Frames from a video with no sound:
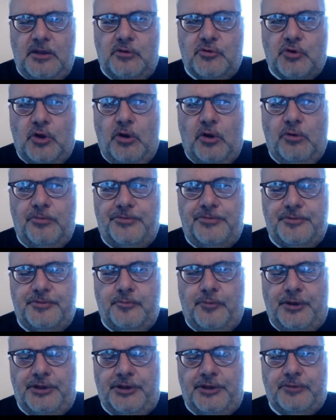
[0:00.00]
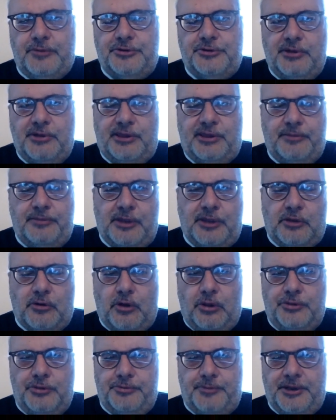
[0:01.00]
growth with what used to be
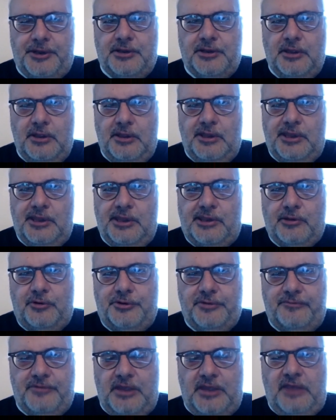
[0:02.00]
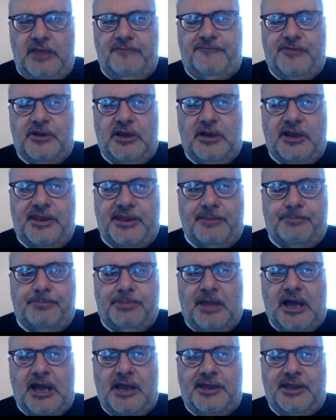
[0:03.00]
called with sort of infinite
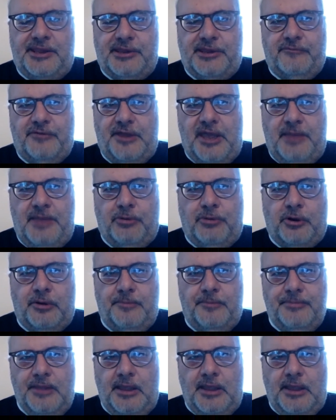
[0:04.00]
supplies of labor